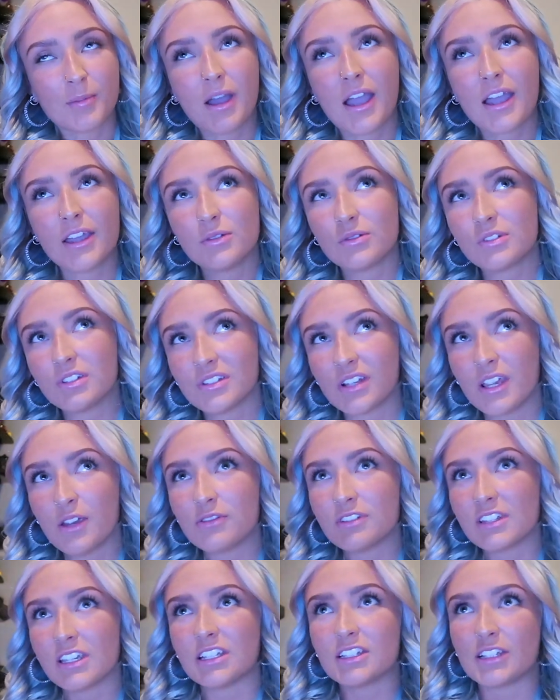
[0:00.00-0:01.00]
I used to say it
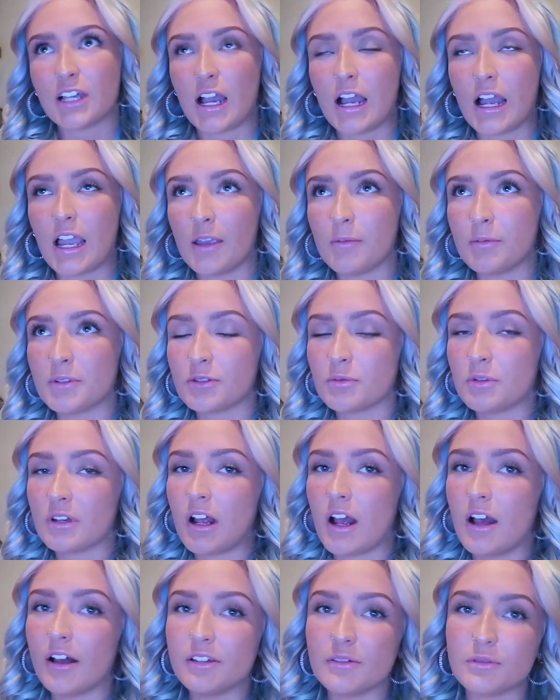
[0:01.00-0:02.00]
was like a tie between
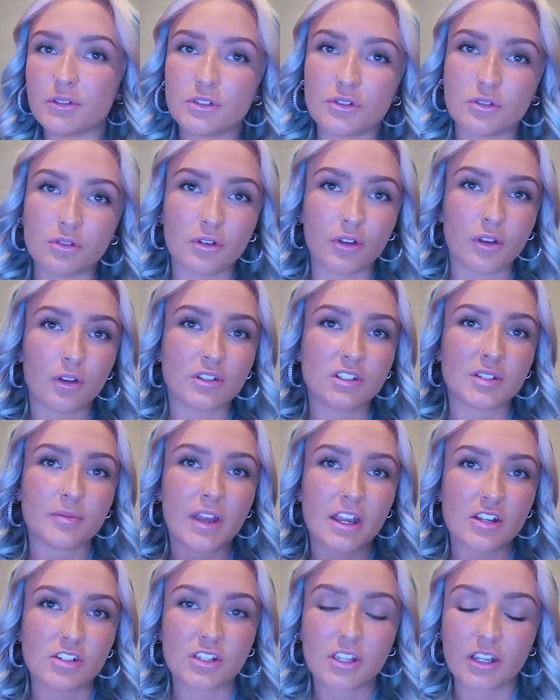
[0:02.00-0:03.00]
Hollywood Studios and
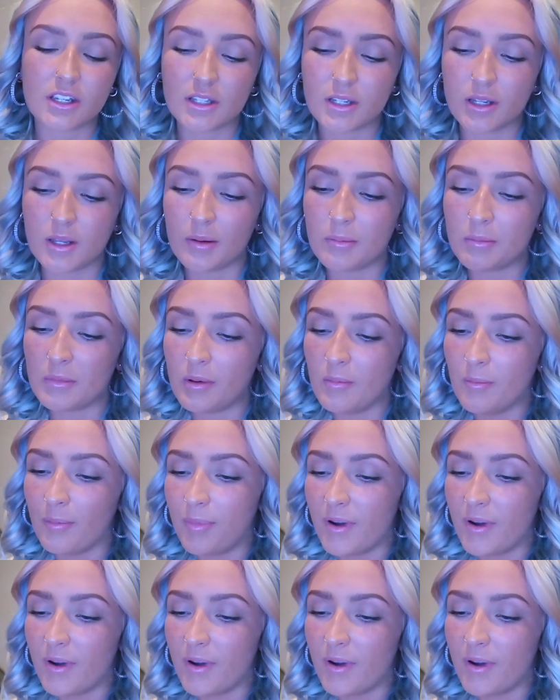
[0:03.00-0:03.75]
Magic Kingdom,